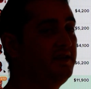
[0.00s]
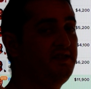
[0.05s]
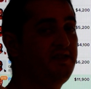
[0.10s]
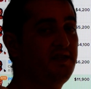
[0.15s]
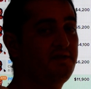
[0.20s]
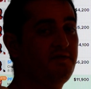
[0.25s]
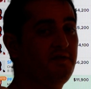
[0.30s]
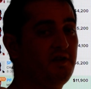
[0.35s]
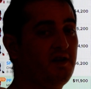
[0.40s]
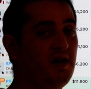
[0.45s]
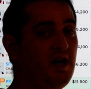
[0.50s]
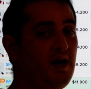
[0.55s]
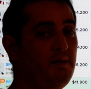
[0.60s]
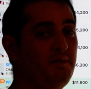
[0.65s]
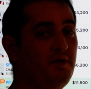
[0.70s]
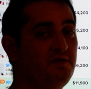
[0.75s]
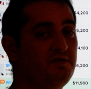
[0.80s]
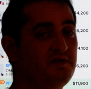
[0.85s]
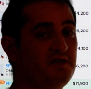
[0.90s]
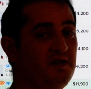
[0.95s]
in different
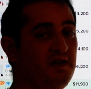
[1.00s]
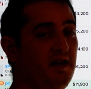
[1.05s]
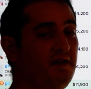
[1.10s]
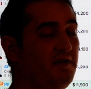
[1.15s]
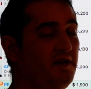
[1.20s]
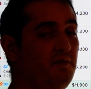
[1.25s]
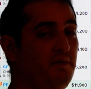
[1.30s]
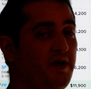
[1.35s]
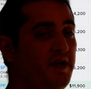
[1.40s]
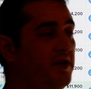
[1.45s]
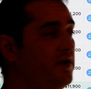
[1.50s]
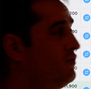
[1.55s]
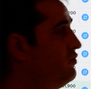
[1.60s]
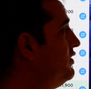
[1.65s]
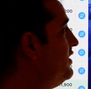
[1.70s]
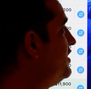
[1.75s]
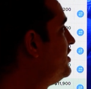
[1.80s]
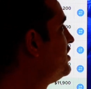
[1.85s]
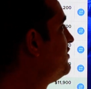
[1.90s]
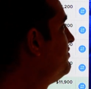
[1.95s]
combos every way you
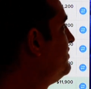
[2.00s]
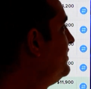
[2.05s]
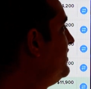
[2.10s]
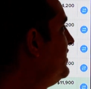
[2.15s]
wish, but